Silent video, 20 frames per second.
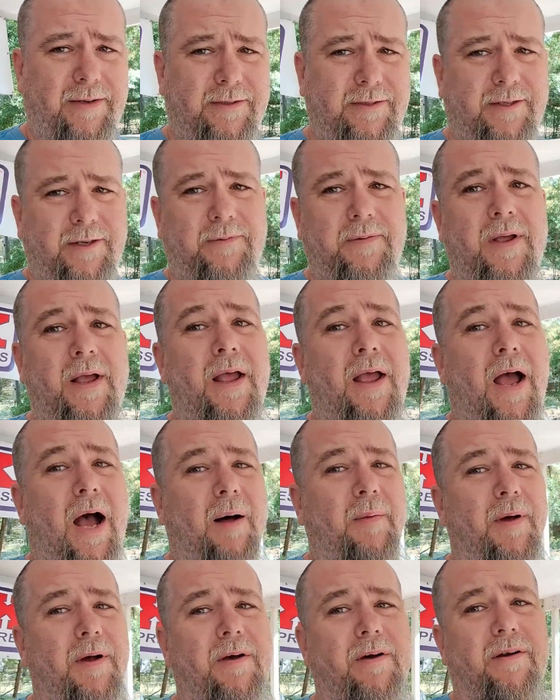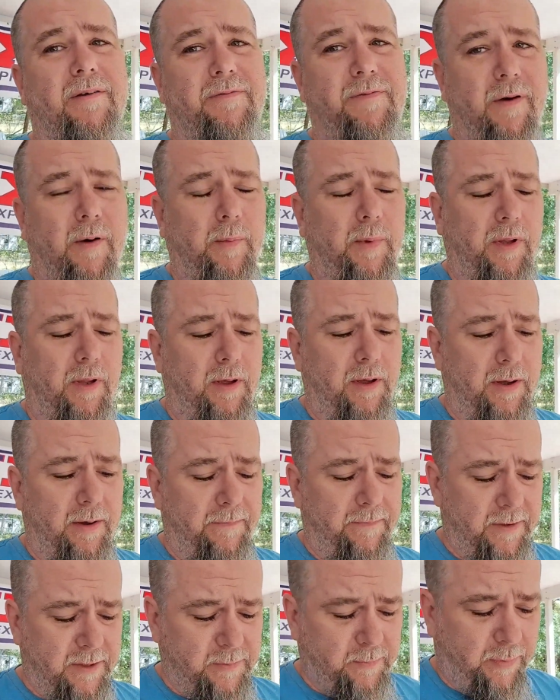So I'm not going to film a lot
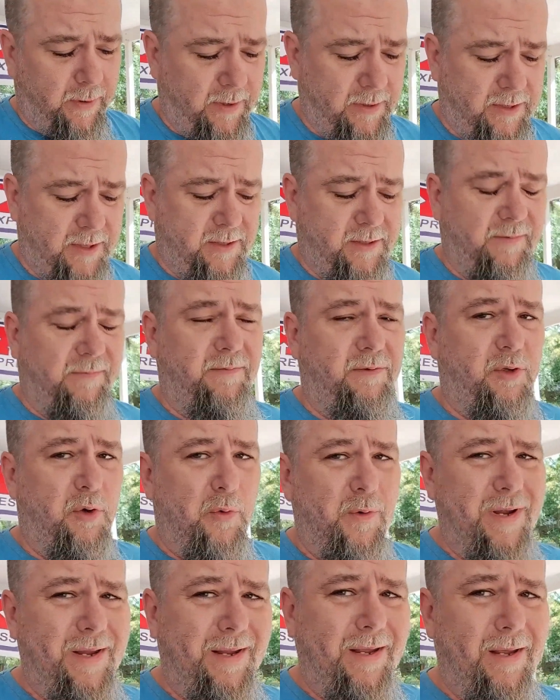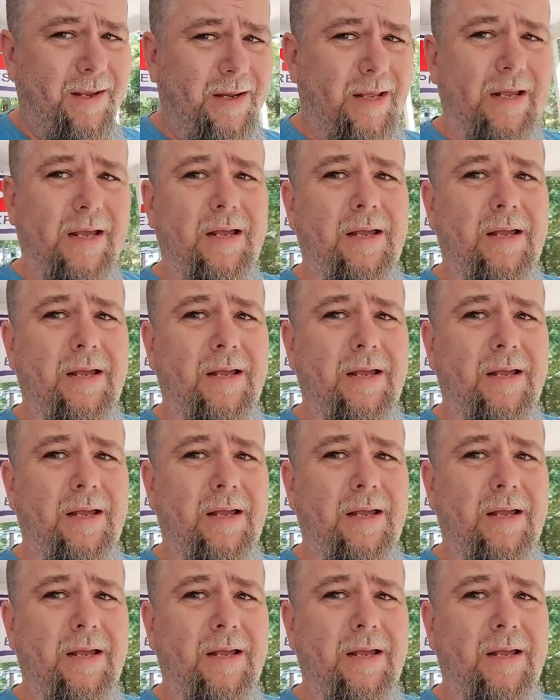of this process of doing it,